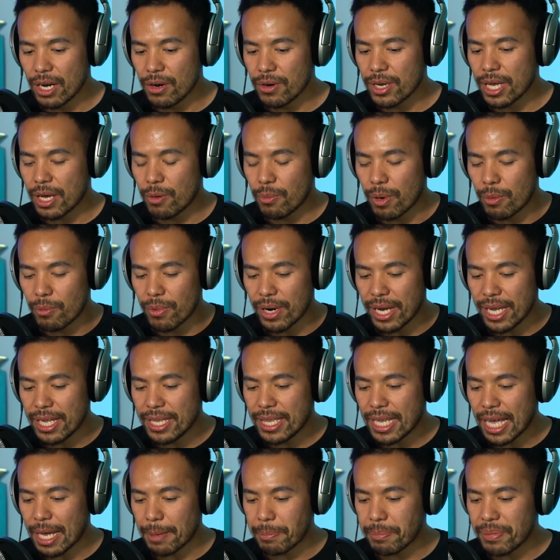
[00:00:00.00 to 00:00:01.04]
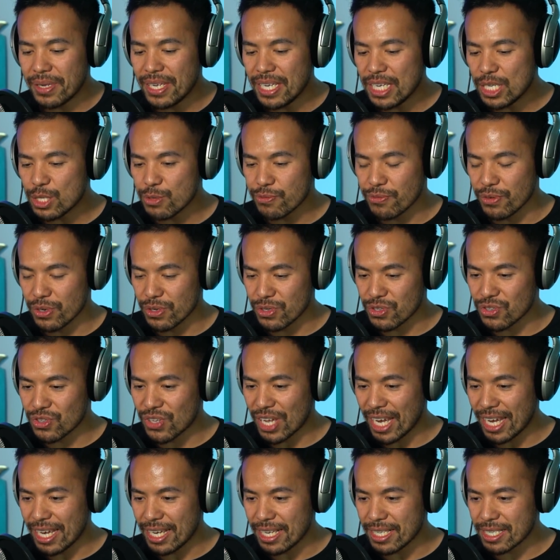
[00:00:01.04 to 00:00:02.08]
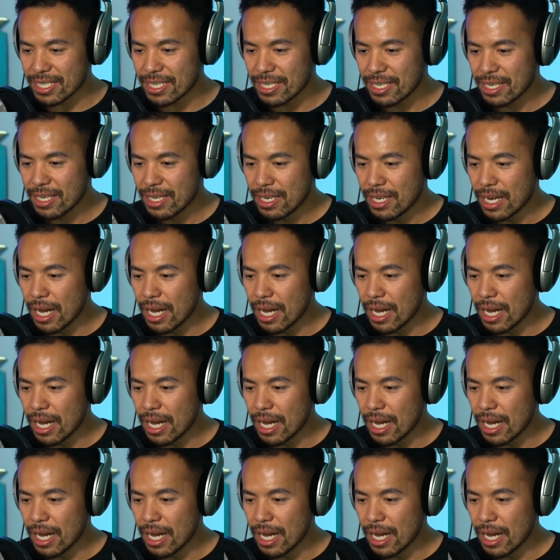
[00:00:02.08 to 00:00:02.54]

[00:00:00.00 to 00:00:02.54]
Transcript: okay, when we're in that peaceful state,